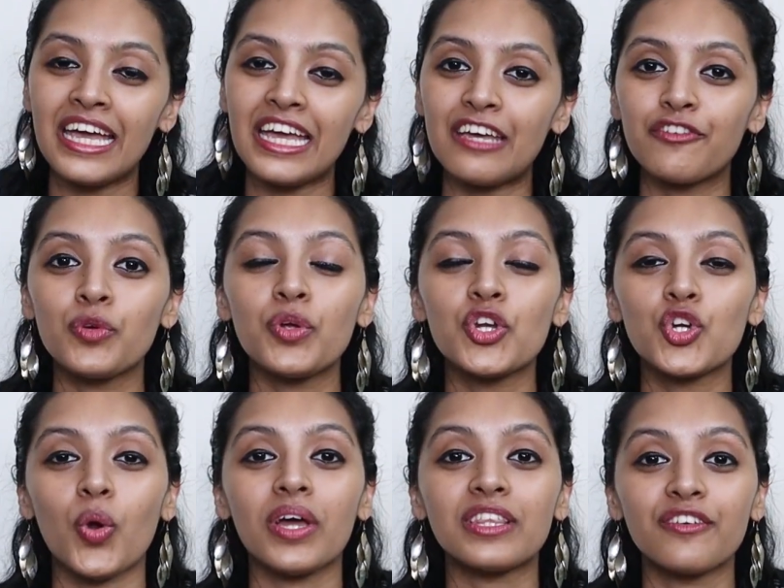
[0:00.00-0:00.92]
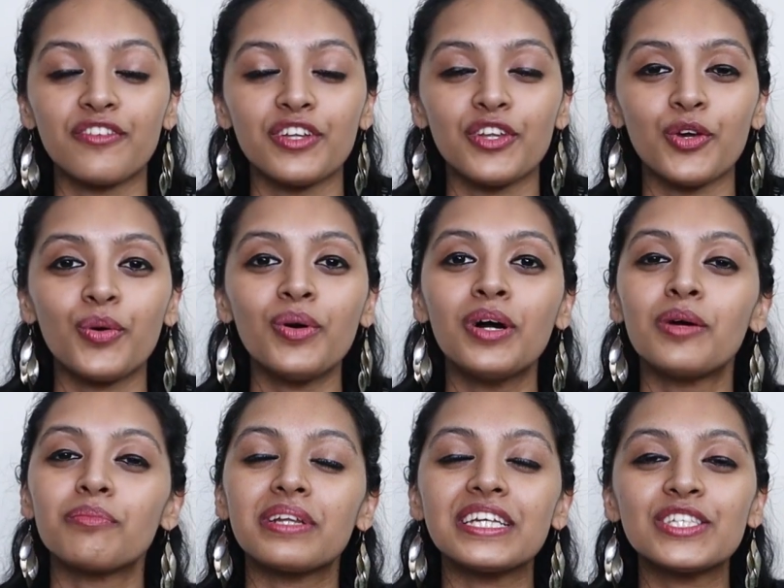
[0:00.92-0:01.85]
If you enjoyed the video,
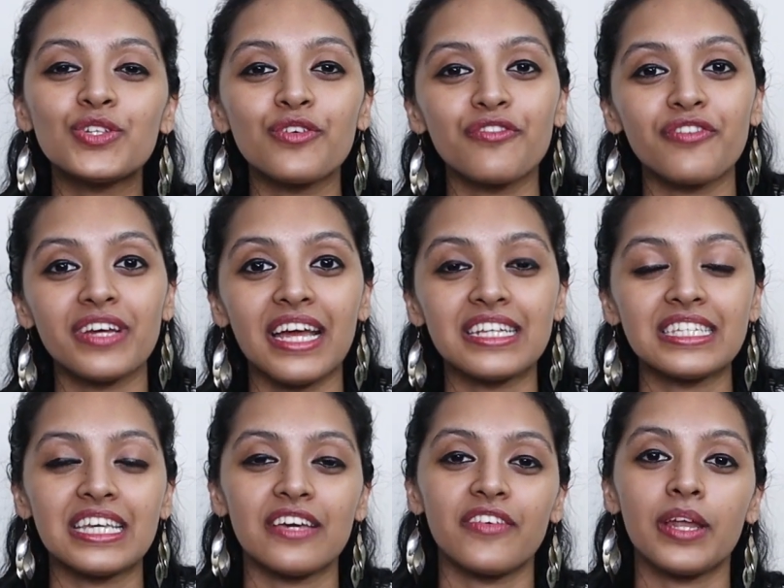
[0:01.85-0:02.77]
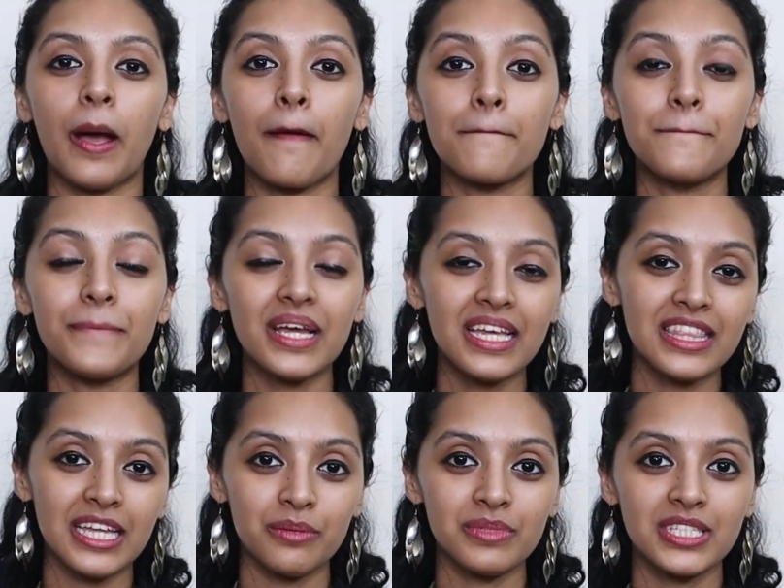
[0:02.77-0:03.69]
please don't forget to give it a
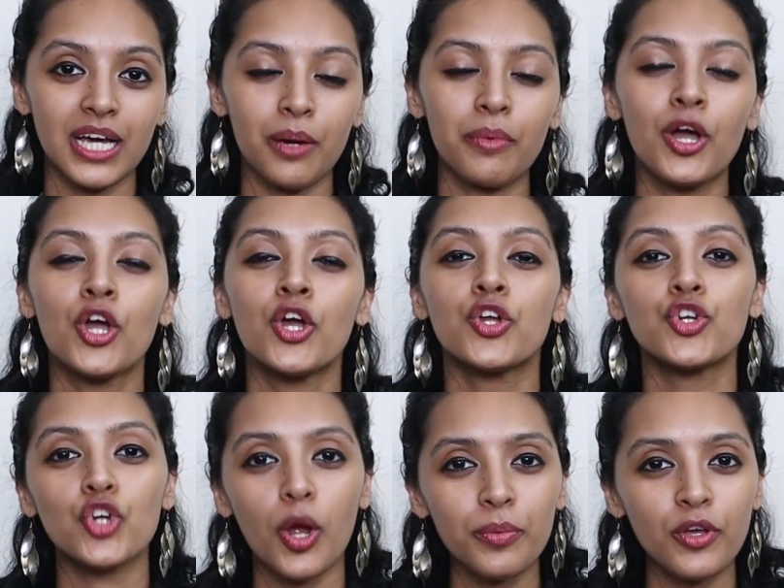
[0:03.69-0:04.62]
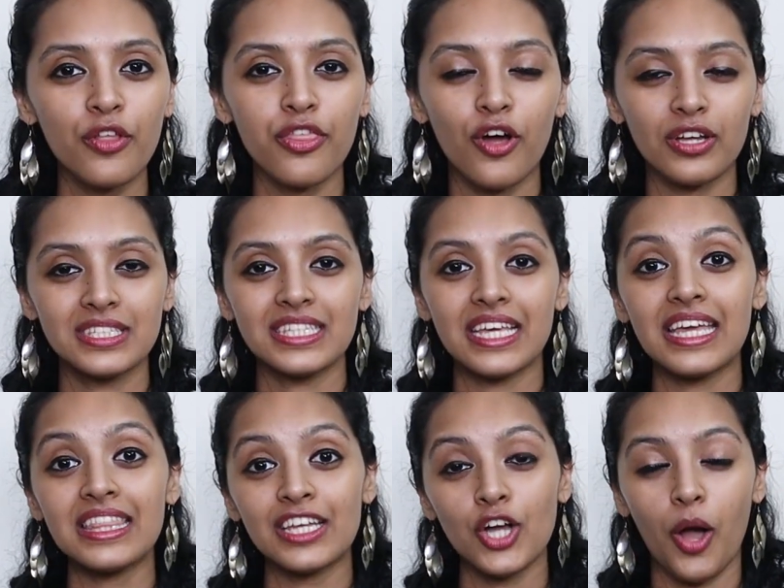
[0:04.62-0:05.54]
big thumbs up. Drop your thoughts
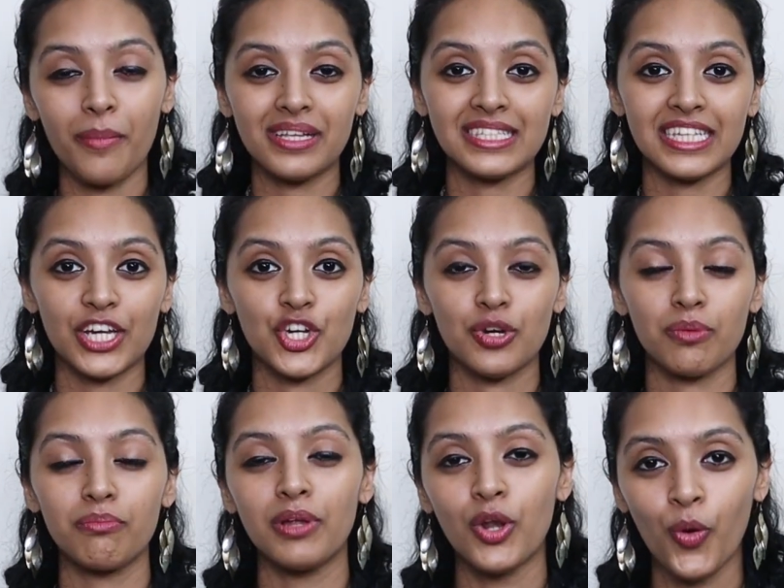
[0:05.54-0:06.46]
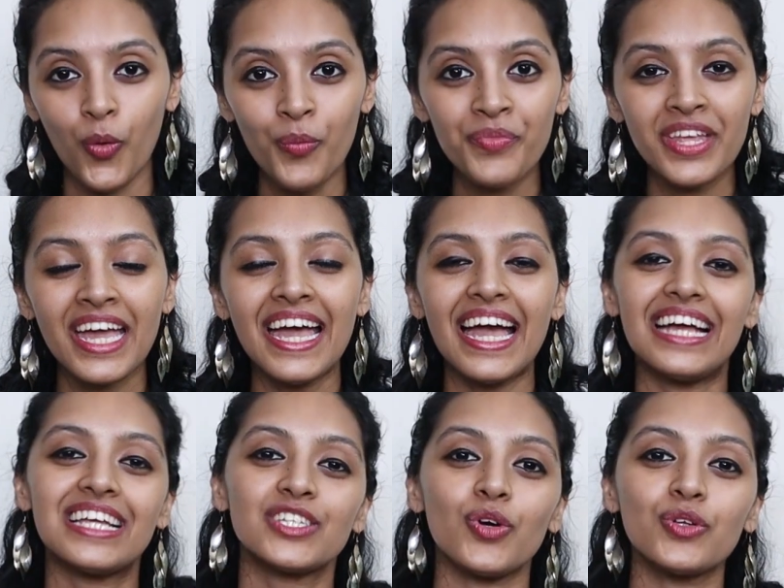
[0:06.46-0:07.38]
in the comment section below,
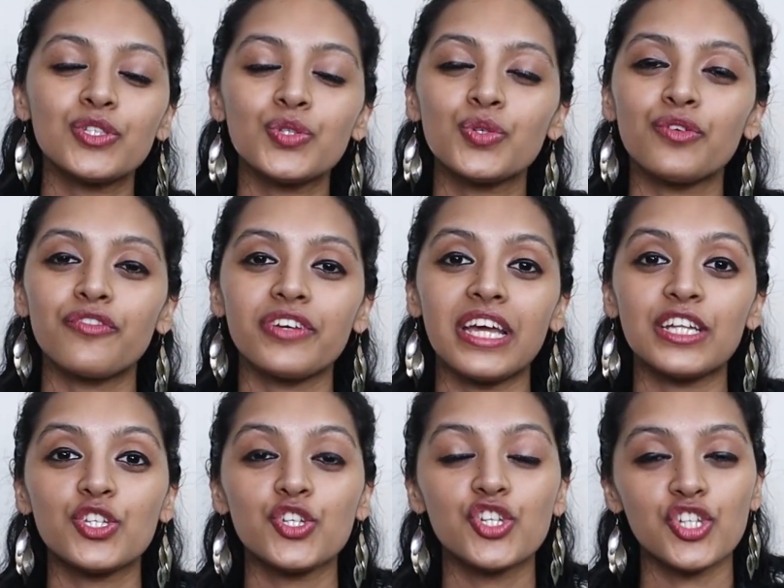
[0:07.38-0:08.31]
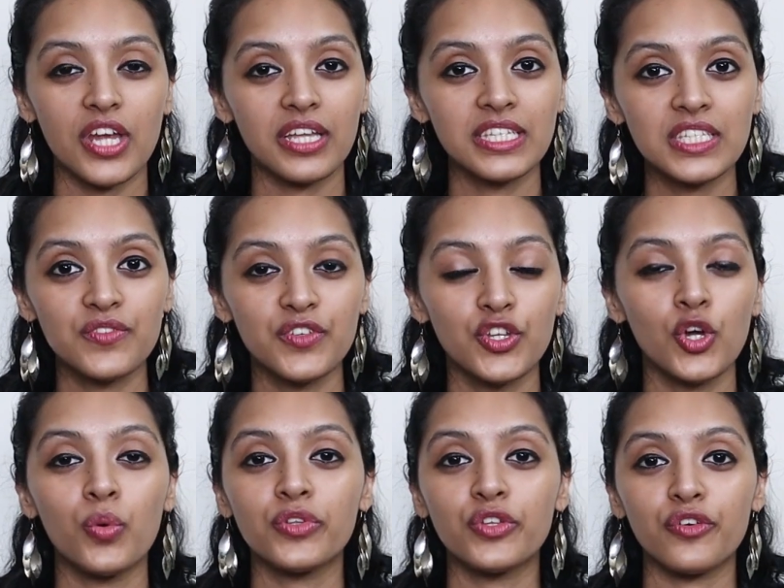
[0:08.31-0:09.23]
and also don't forget to share this
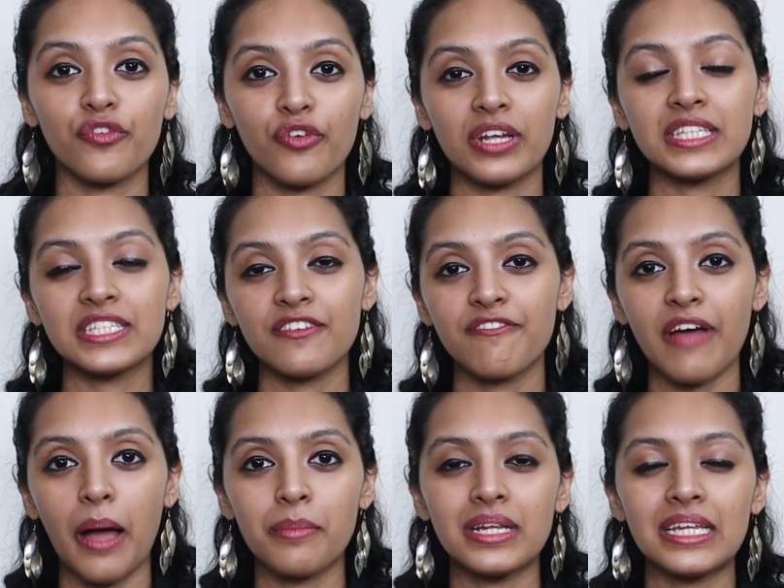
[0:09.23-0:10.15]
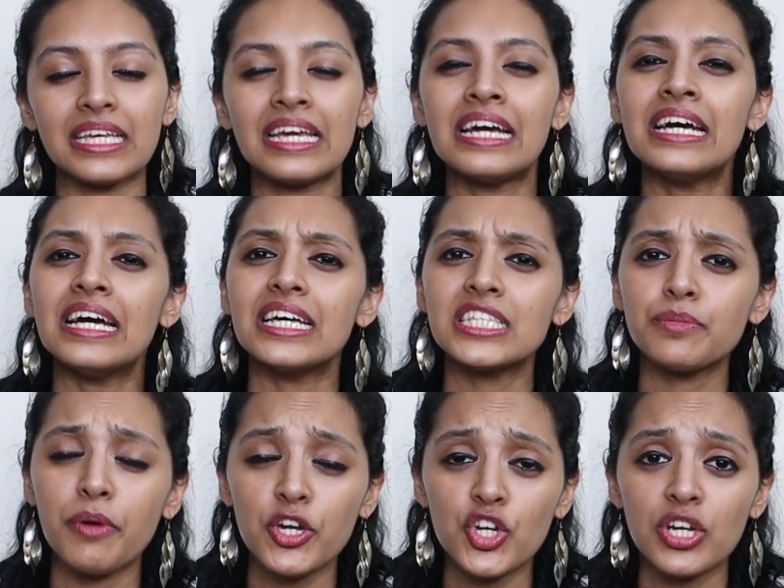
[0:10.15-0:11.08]
video with your friends and family,
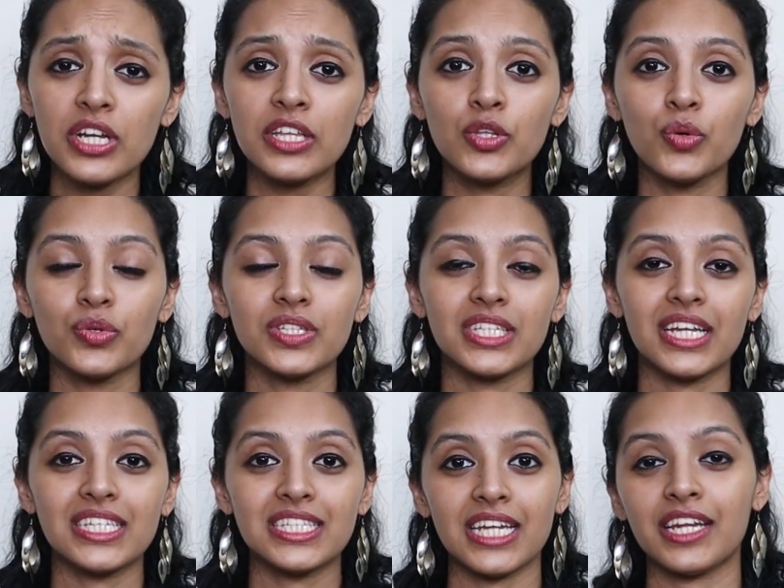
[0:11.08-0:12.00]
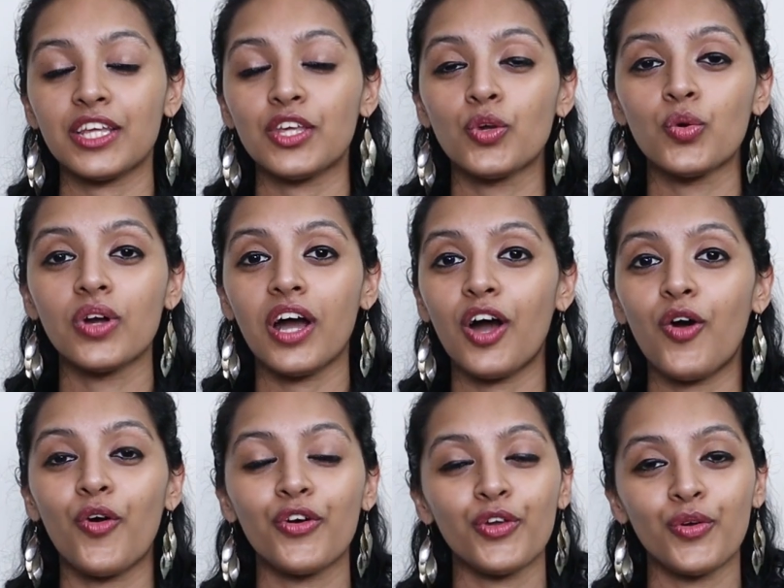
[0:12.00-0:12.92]
especially those that are studying yoga
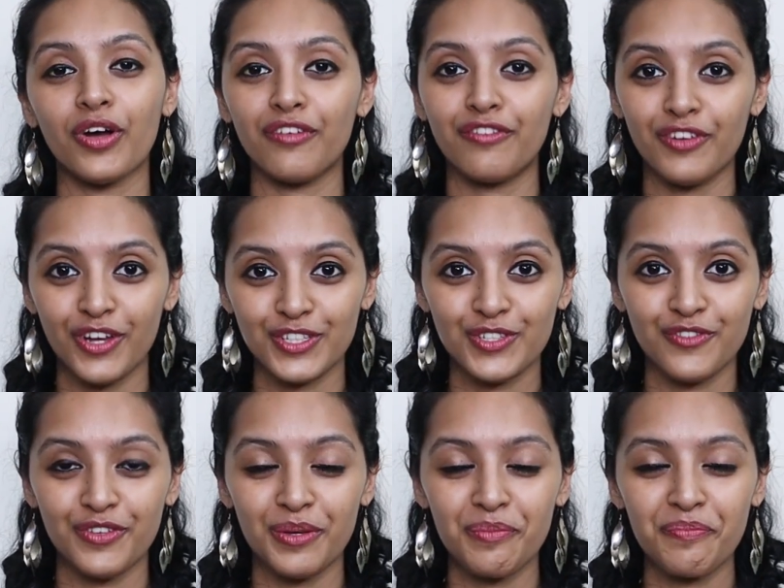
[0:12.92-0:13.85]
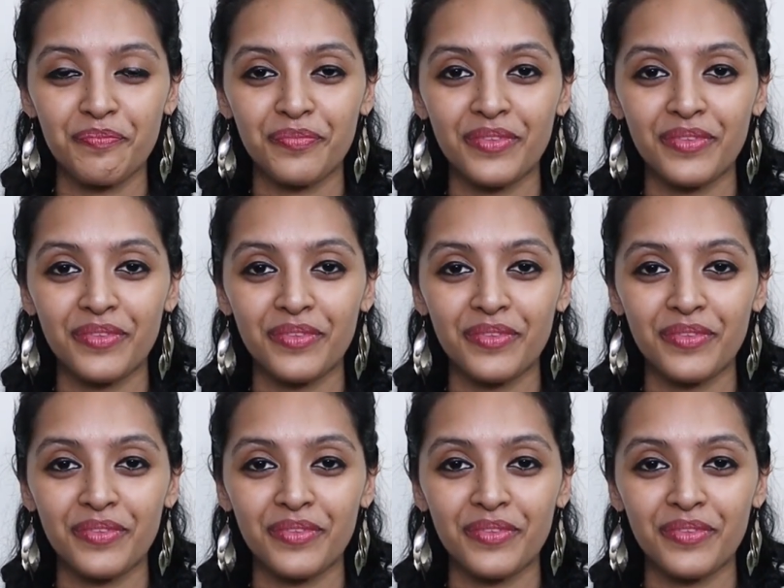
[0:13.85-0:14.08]
or yoga philosophy.